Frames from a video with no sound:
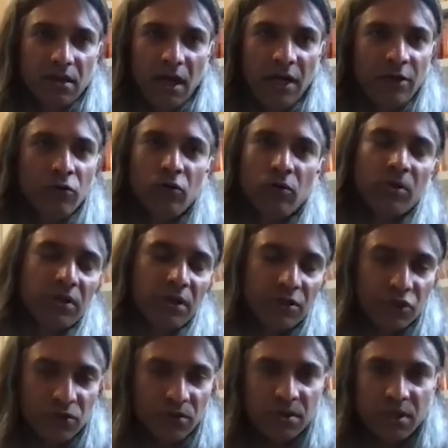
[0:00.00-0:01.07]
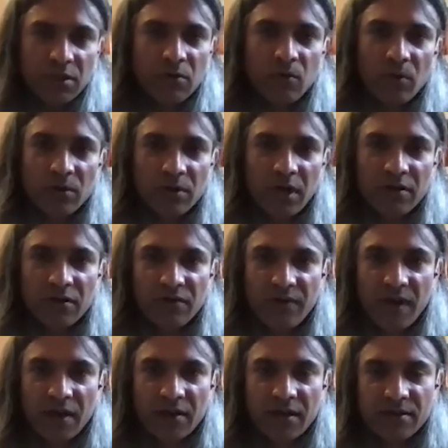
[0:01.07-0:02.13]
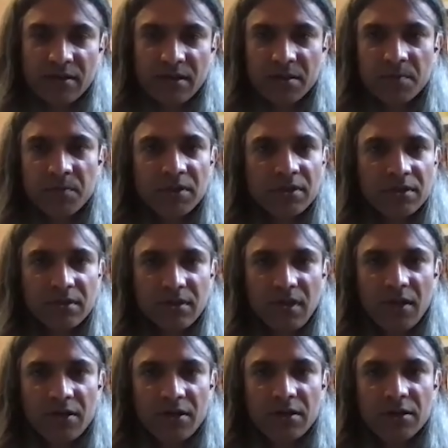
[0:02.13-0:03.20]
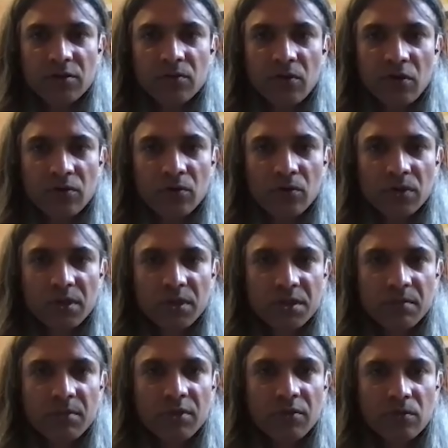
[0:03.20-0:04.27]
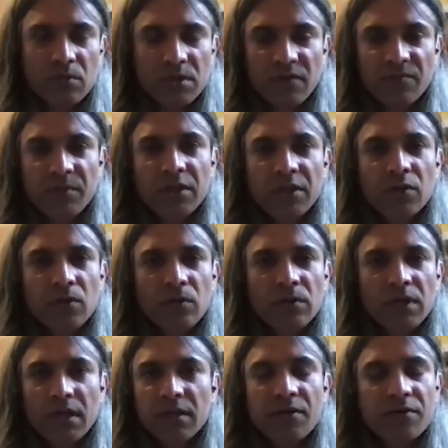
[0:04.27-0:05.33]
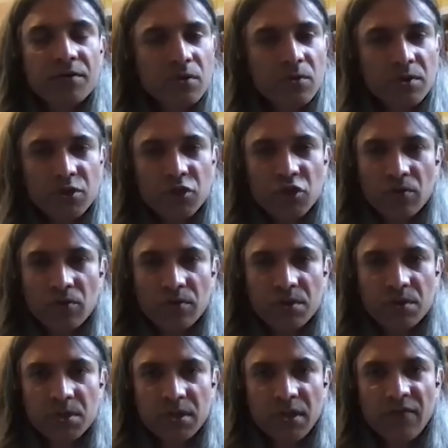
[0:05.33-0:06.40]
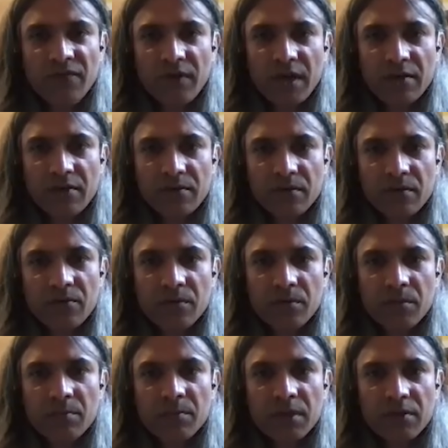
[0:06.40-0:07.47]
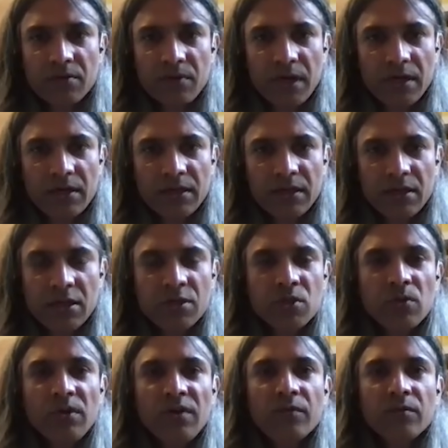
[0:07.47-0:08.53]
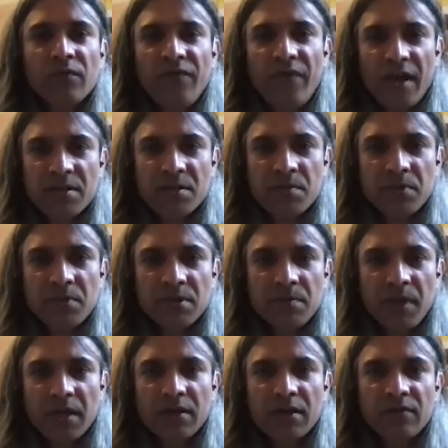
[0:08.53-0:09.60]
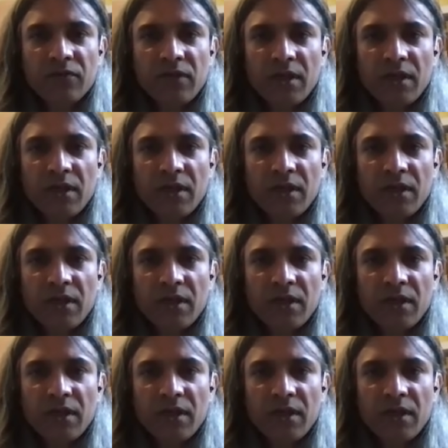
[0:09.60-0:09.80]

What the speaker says: I don't know about the insurance. I don't want to kind of act as an expert. I really do not know the ECB rules. I've been told that there is no insurance, if I remember correctly. It's only from the fans' perspective.